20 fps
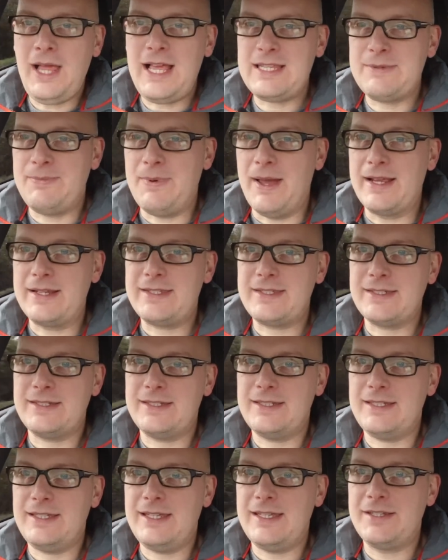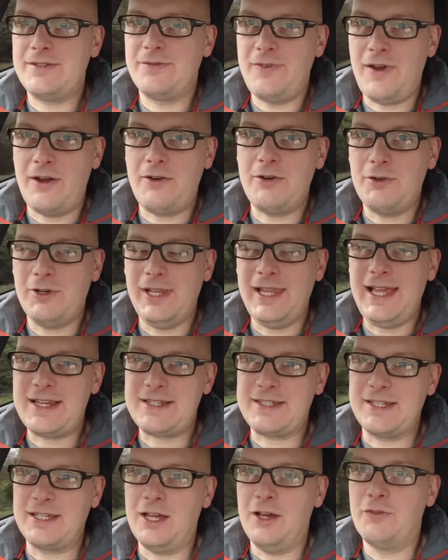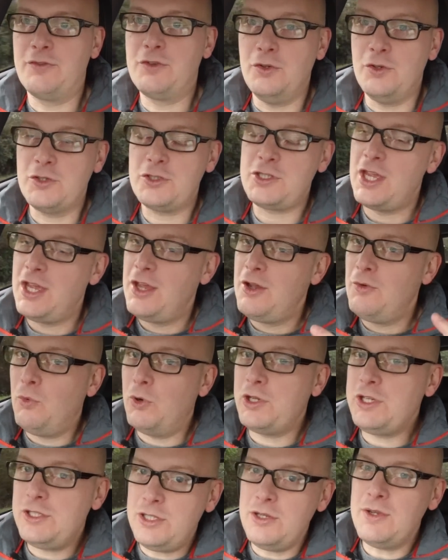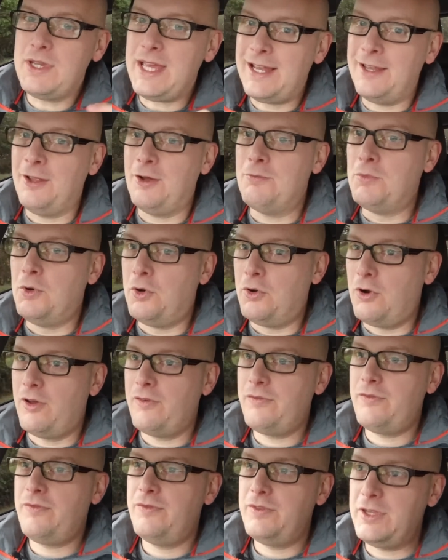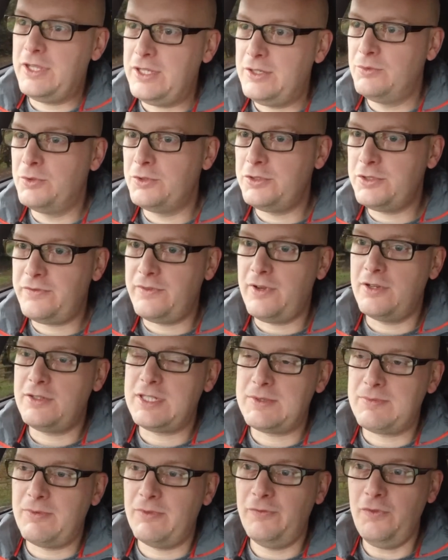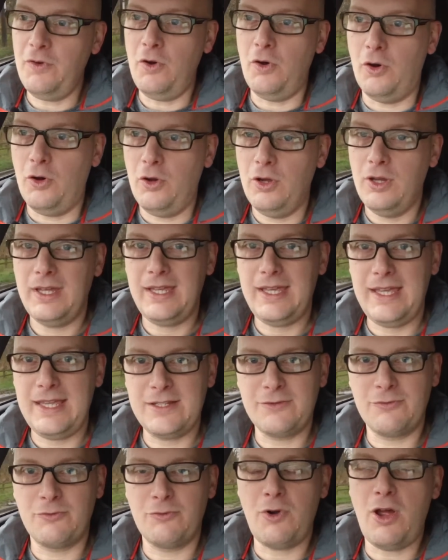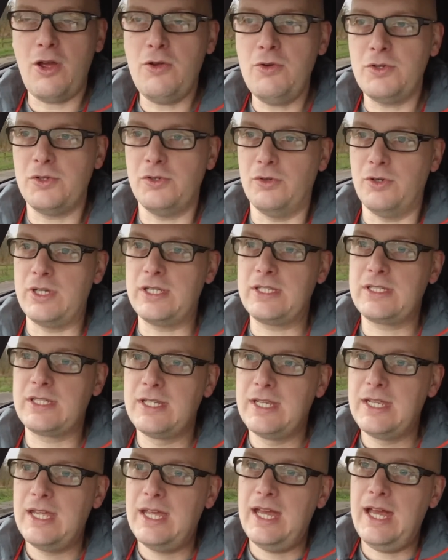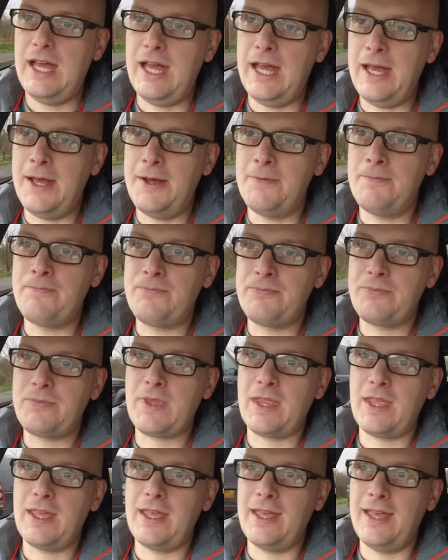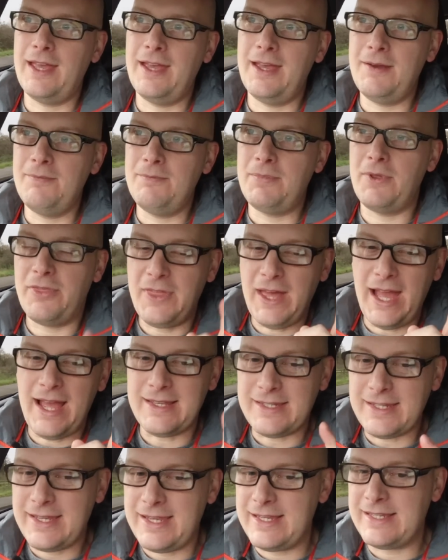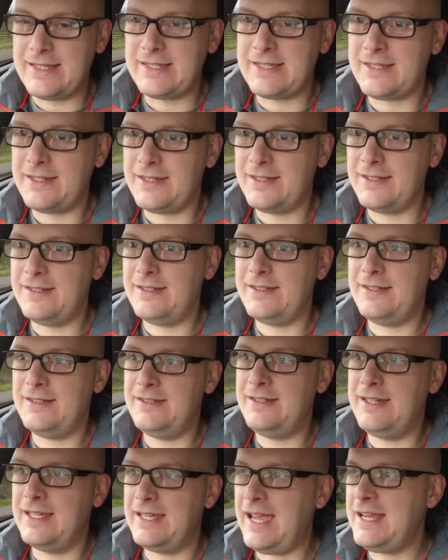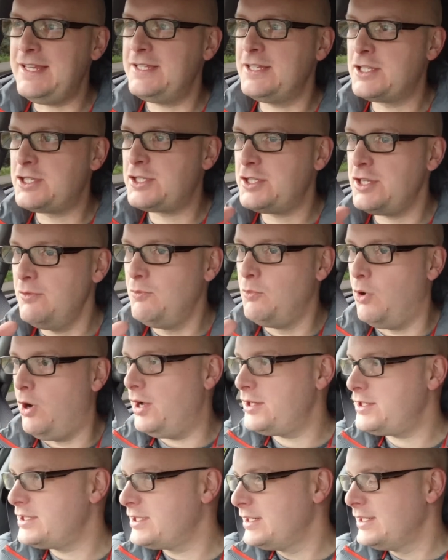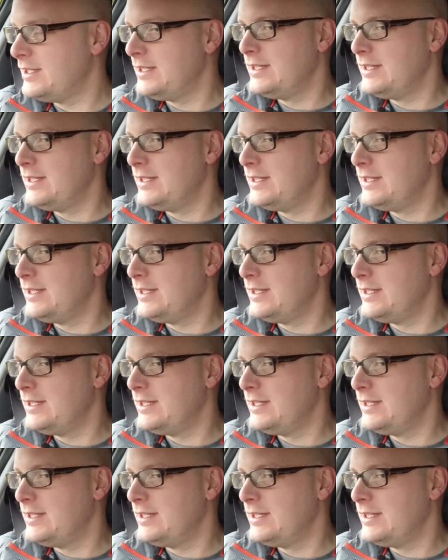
aspect is very relaxing. Of course, what you do get a lot more of that you wouldn't have noticed before is road noise. But that is negated somewhat